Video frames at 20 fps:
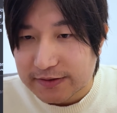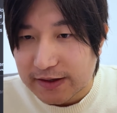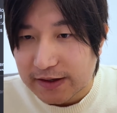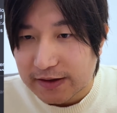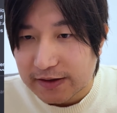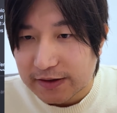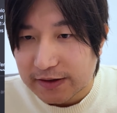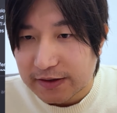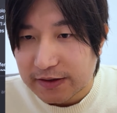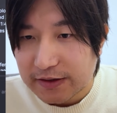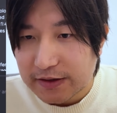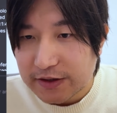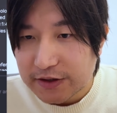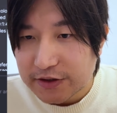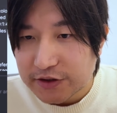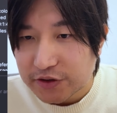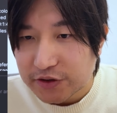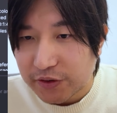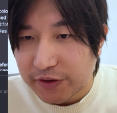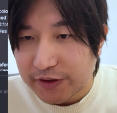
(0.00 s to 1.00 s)
Exactly.
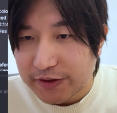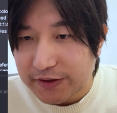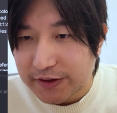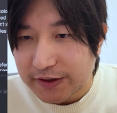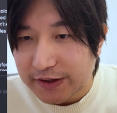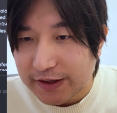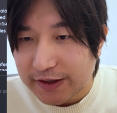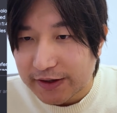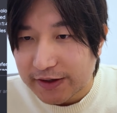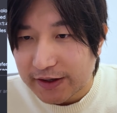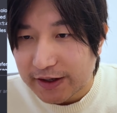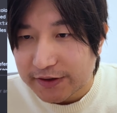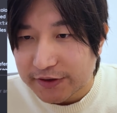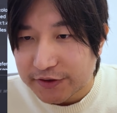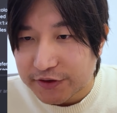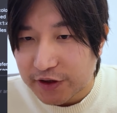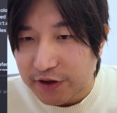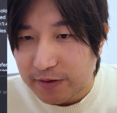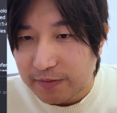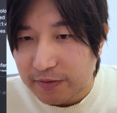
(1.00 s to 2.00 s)
So it
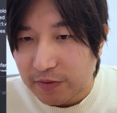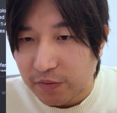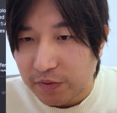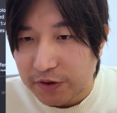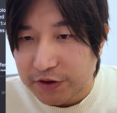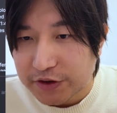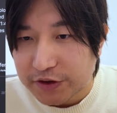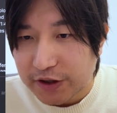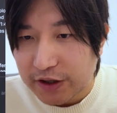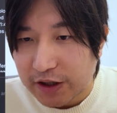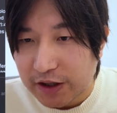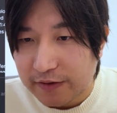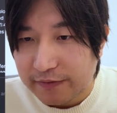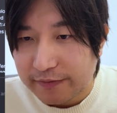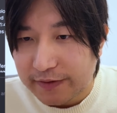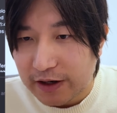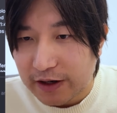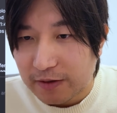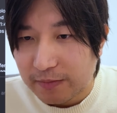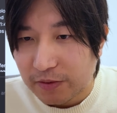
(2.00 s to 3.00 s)
cannot determine which
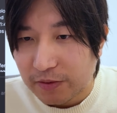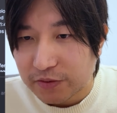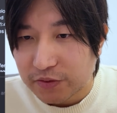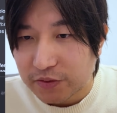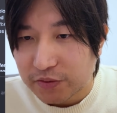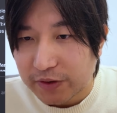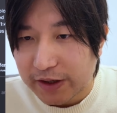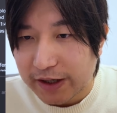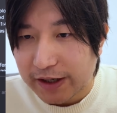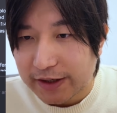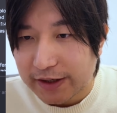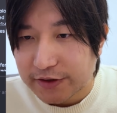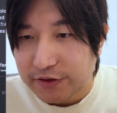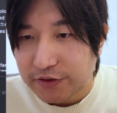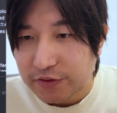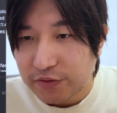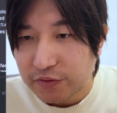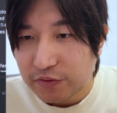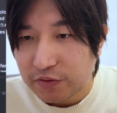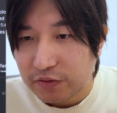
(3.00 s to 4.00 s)
color variable to
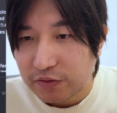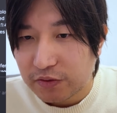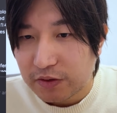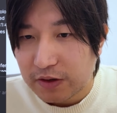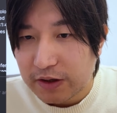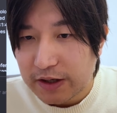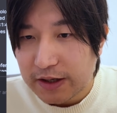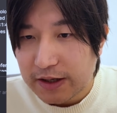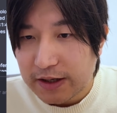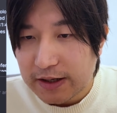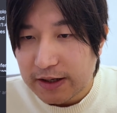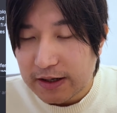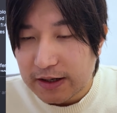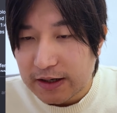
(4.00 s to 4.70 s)
alias to.